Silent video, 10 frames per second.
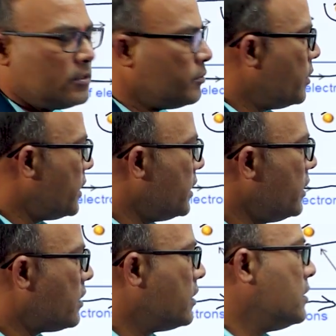But
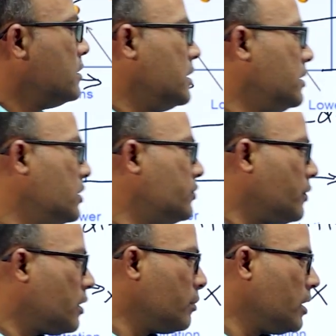here in this
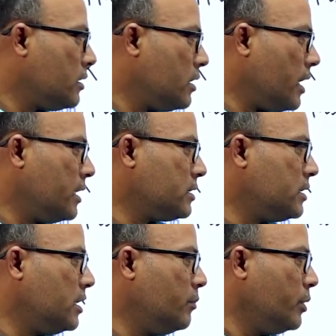formula, as
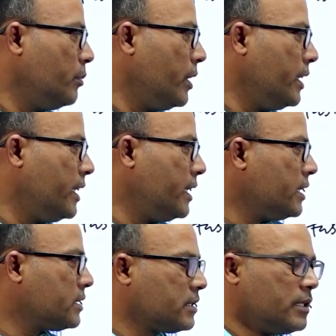dP by
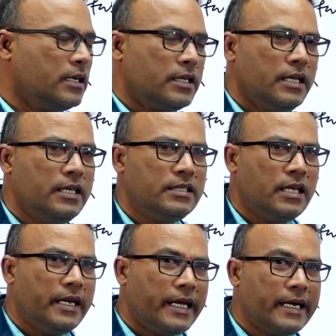dx is
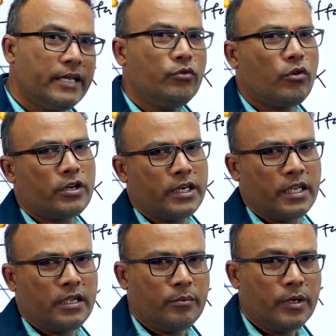a negative
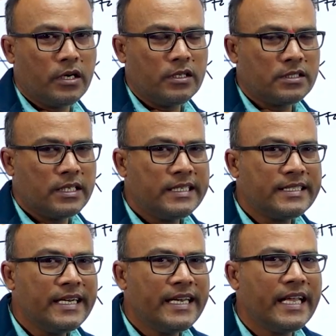quantity because it's
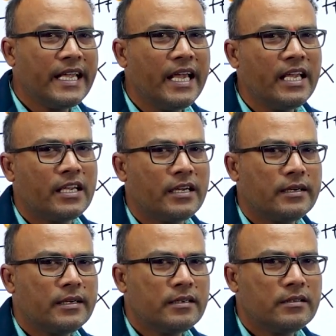a decaying,
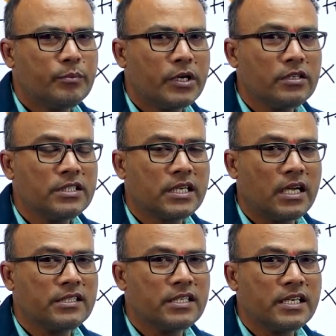because the
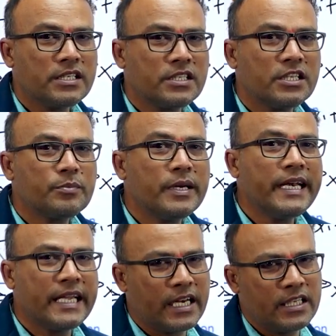concentration is been
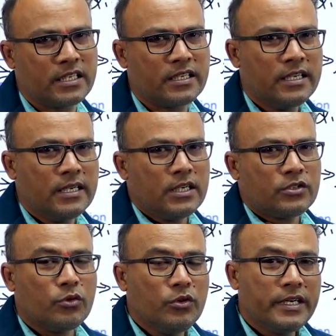decreasing.
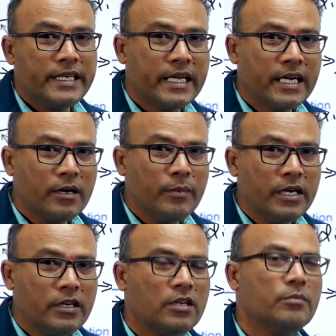So
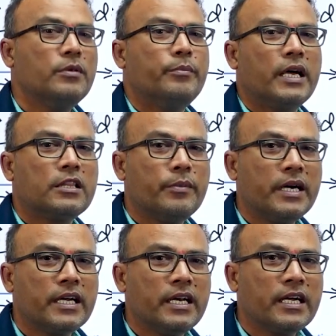decrement term
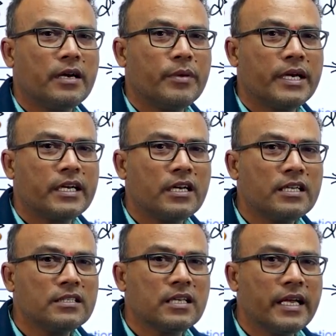mathematically can be written
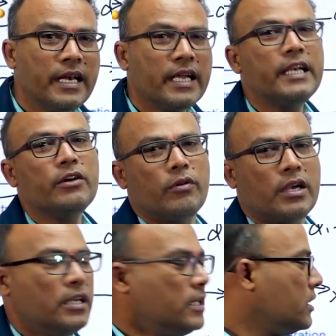as a negative
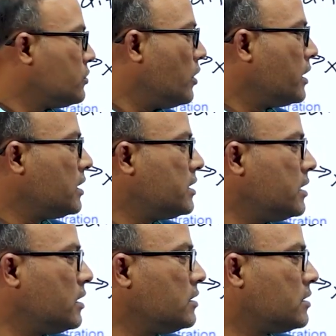one. So I can say
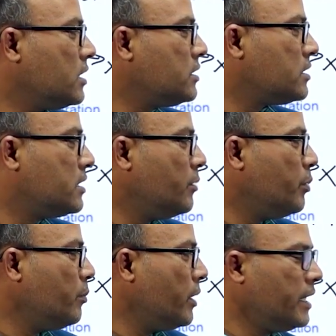that this
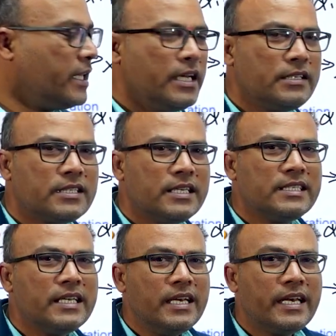dP by dx is
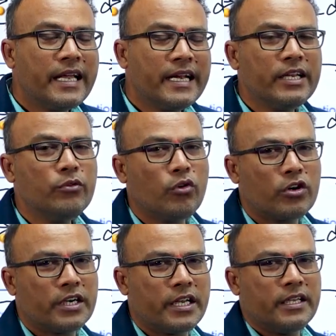a negative
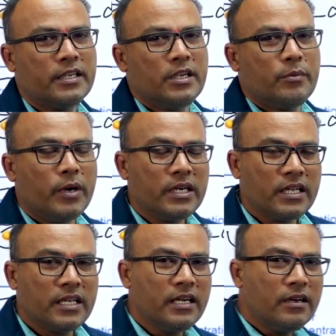quantity. But
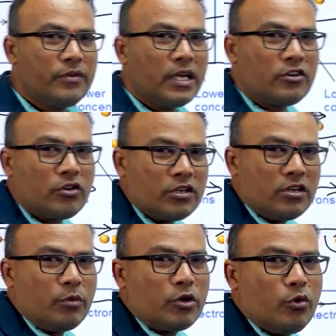here we are talking
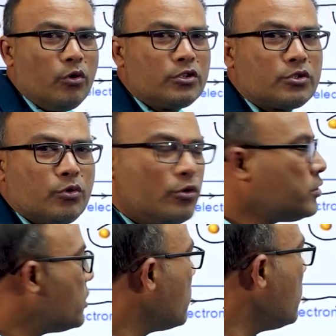about holes.
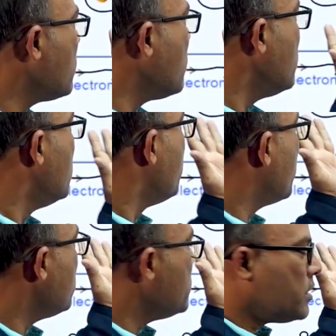Holes are
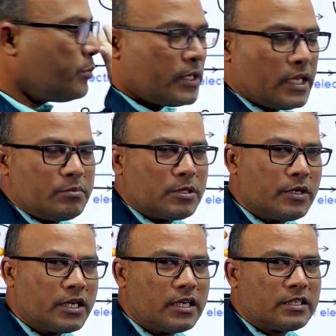because it's a p-type
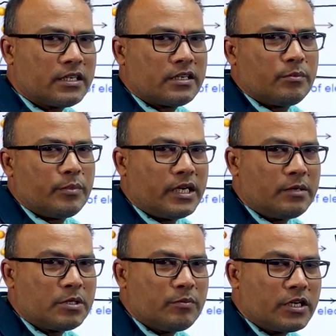semiconductor.
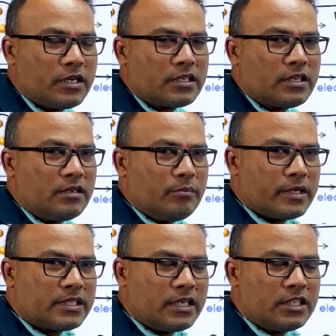P-type semiconductor,
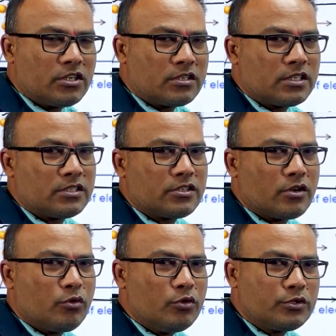majority charge gases are
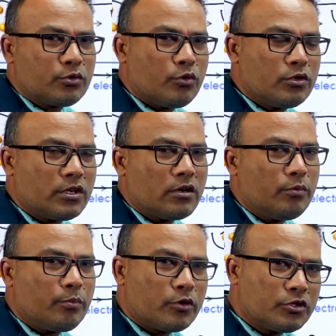holes. Holes are
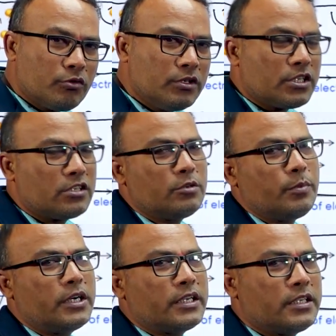of positively charged
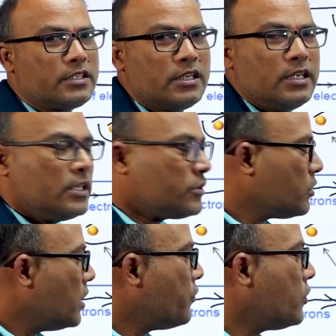particles. So
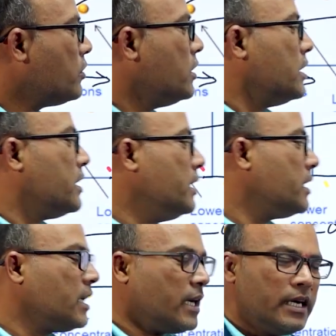therefore here
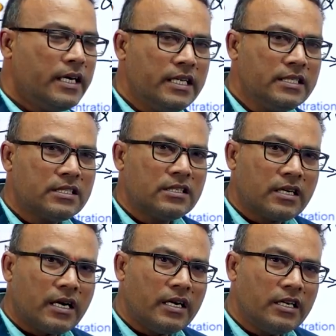current
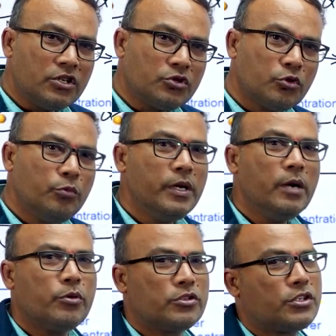should be a
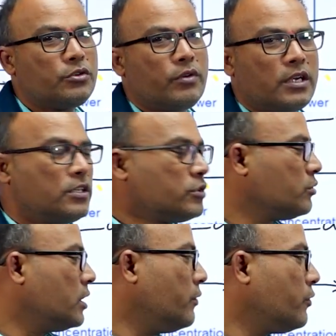positive one. So
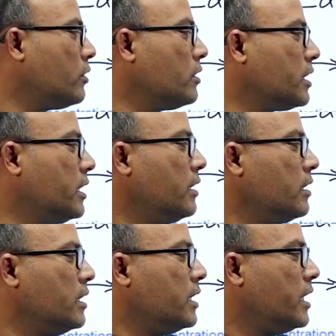therefore here
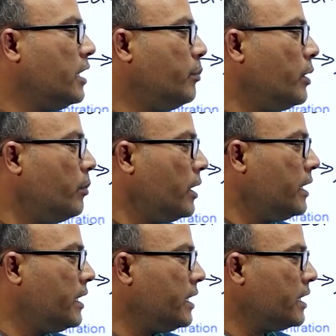dP by
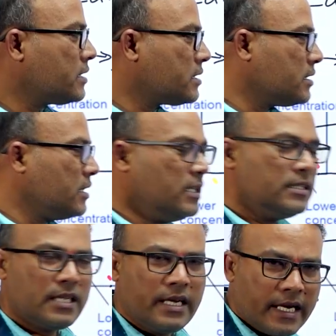dx
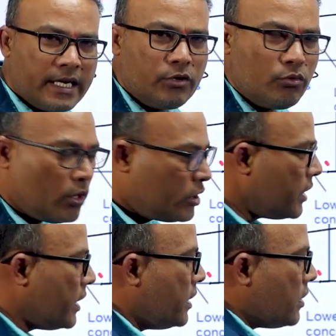is a negative quantity.